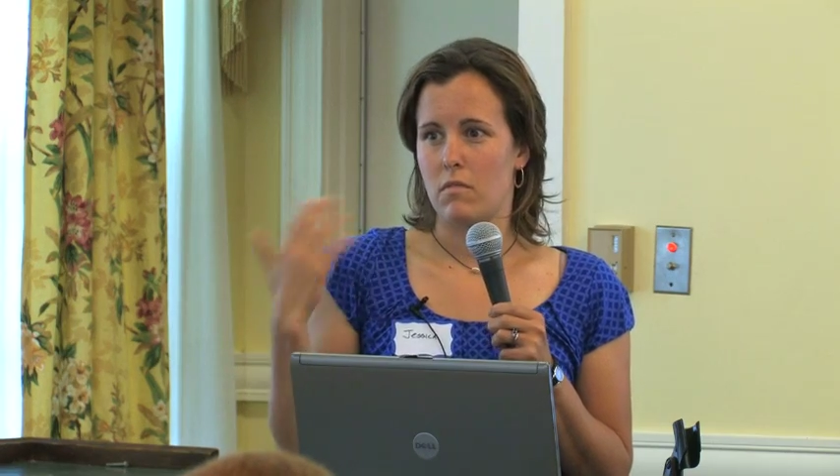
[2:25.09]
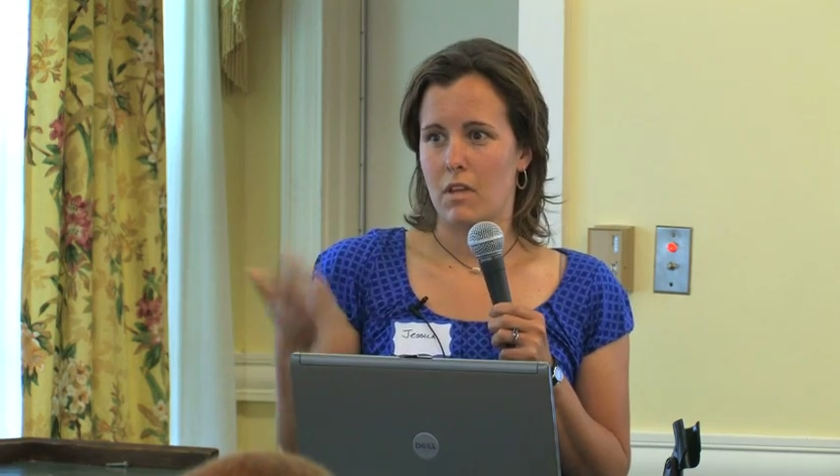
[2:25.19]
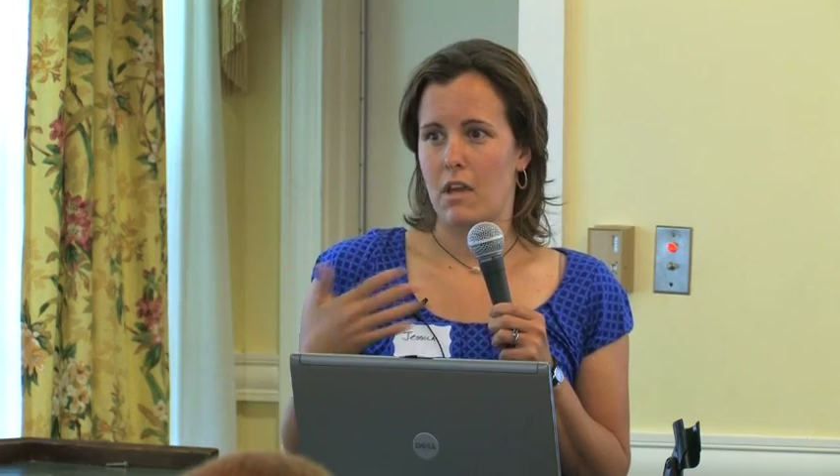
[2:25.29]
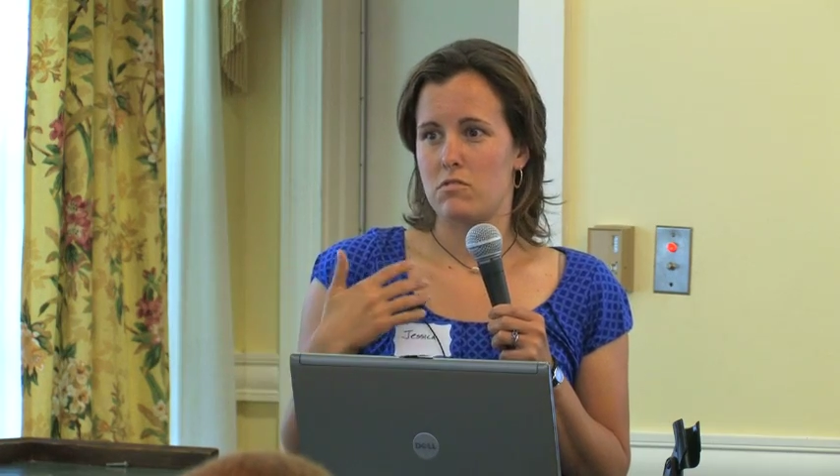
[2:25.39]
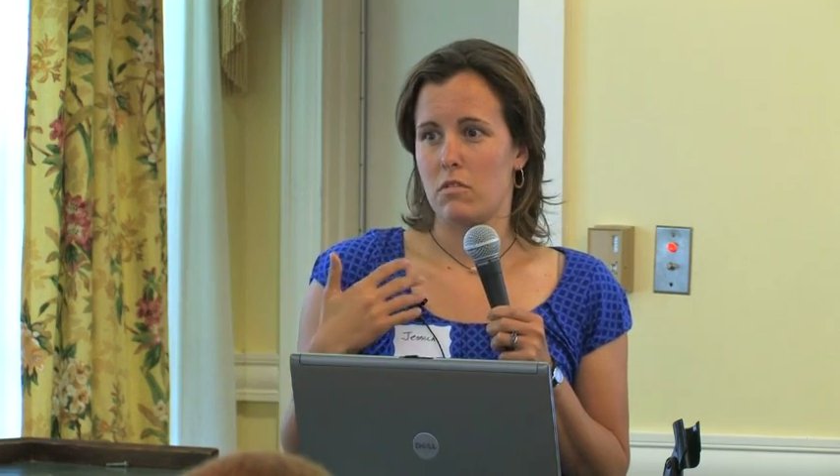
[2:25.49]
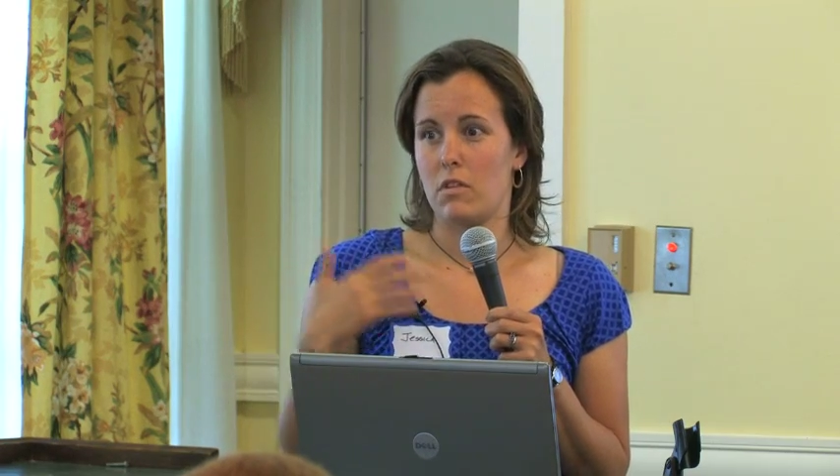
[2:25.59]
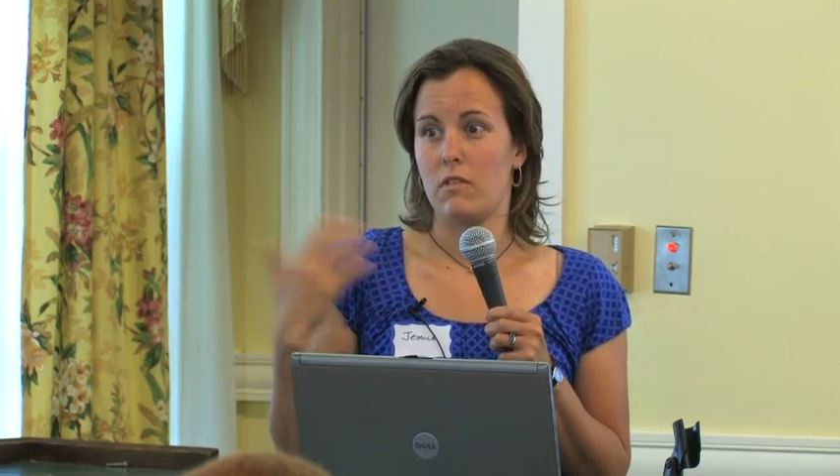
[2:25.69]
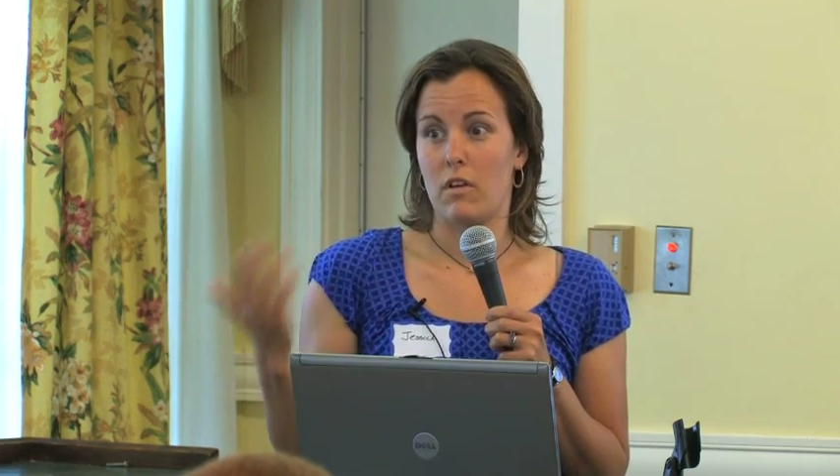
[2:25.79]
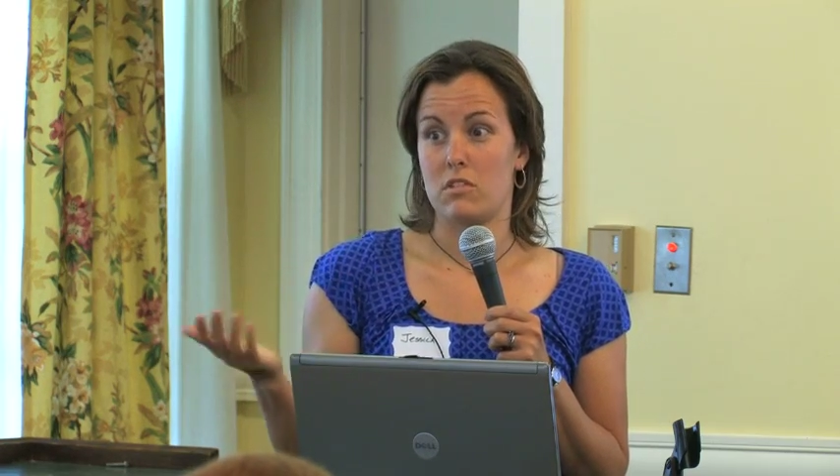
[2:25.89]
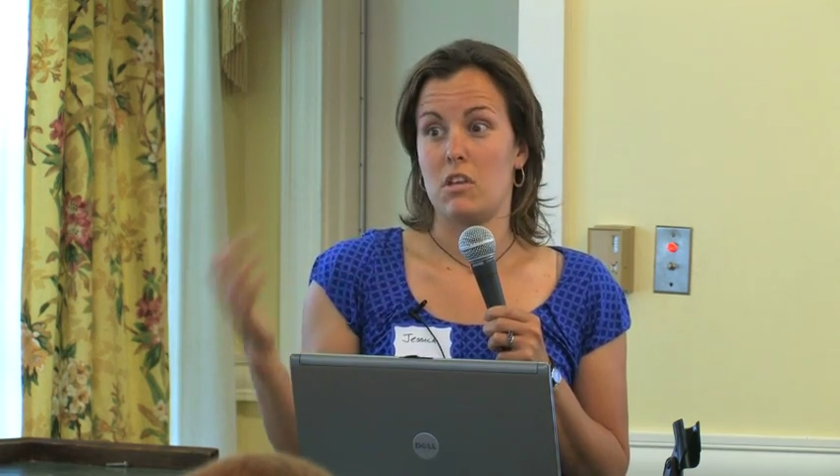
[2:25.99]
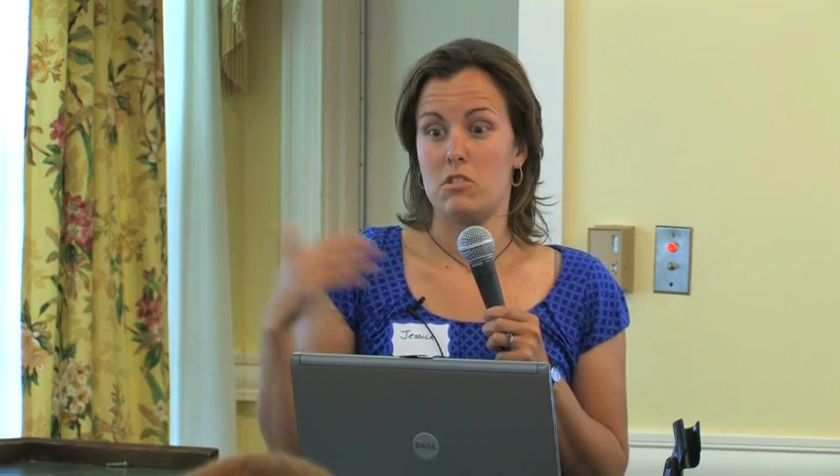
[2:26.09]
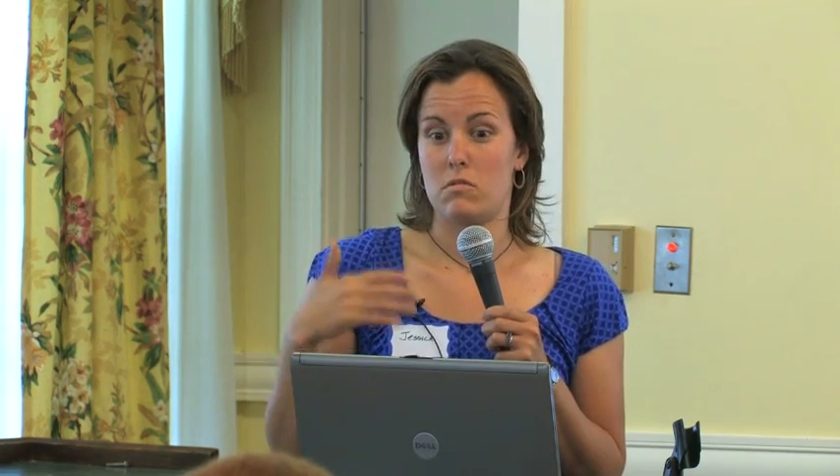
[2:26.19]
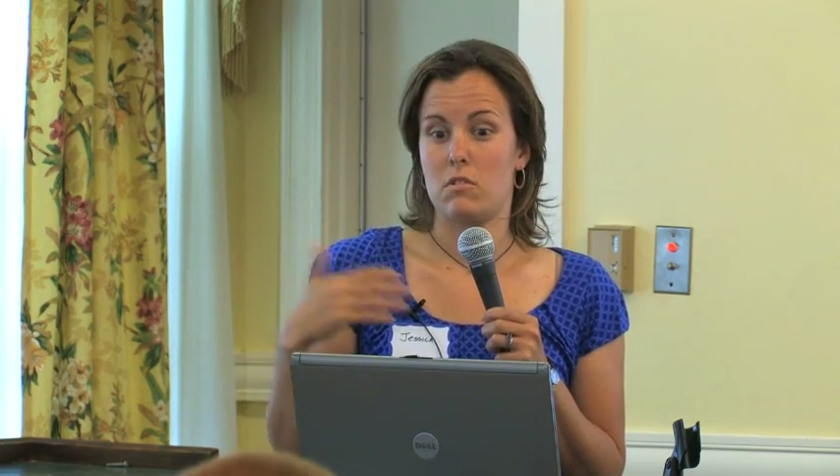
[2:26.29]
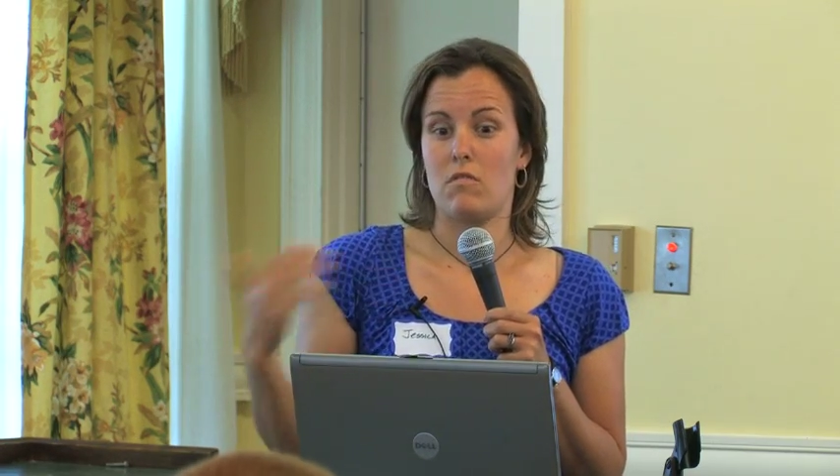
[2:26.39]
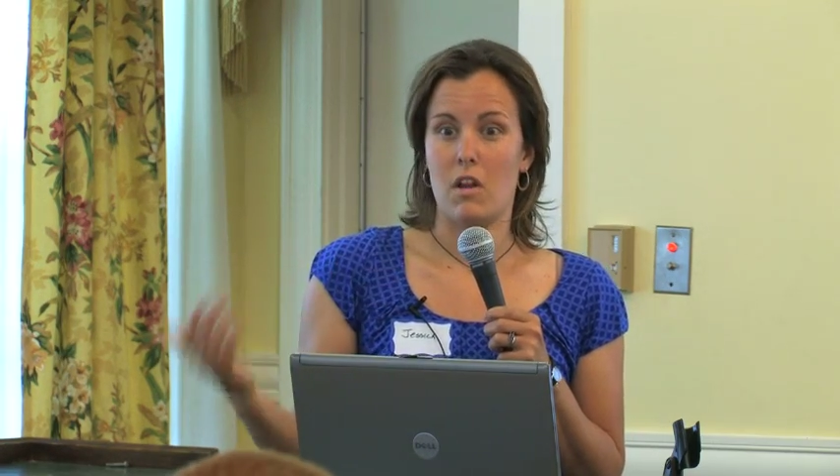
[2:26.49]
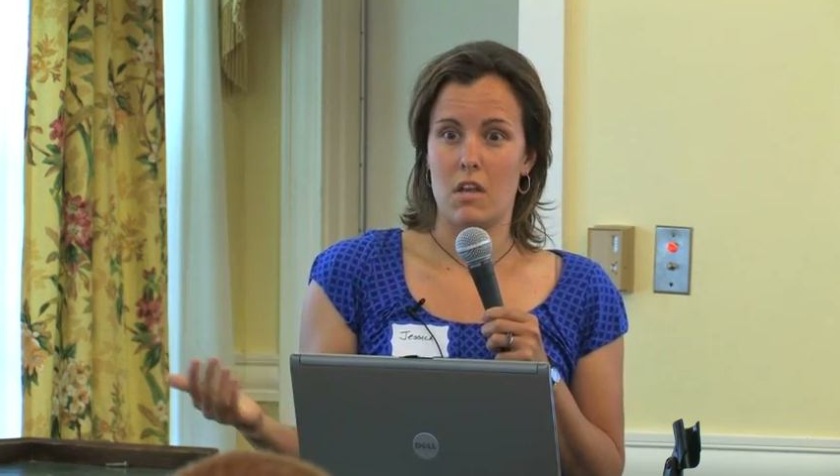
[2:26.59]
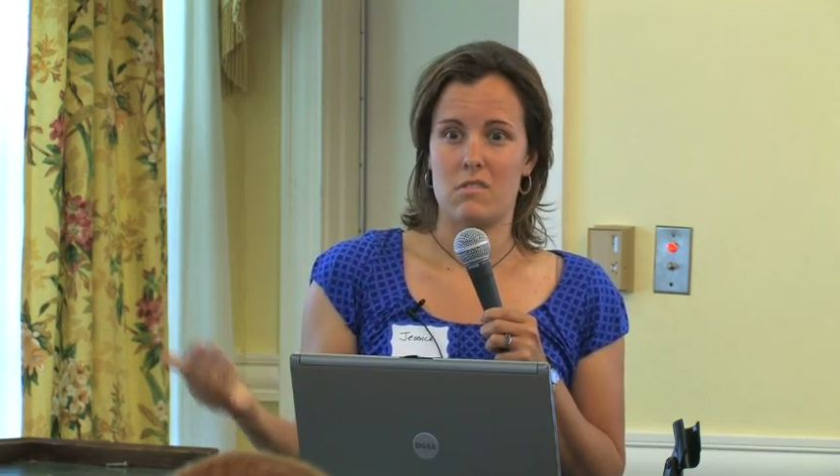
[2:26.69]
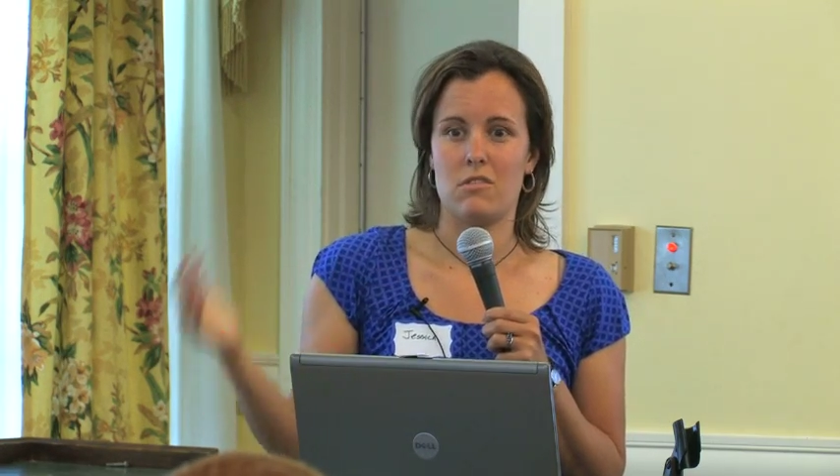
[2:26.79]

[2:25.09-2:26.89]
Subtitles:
gastric reflux issues already,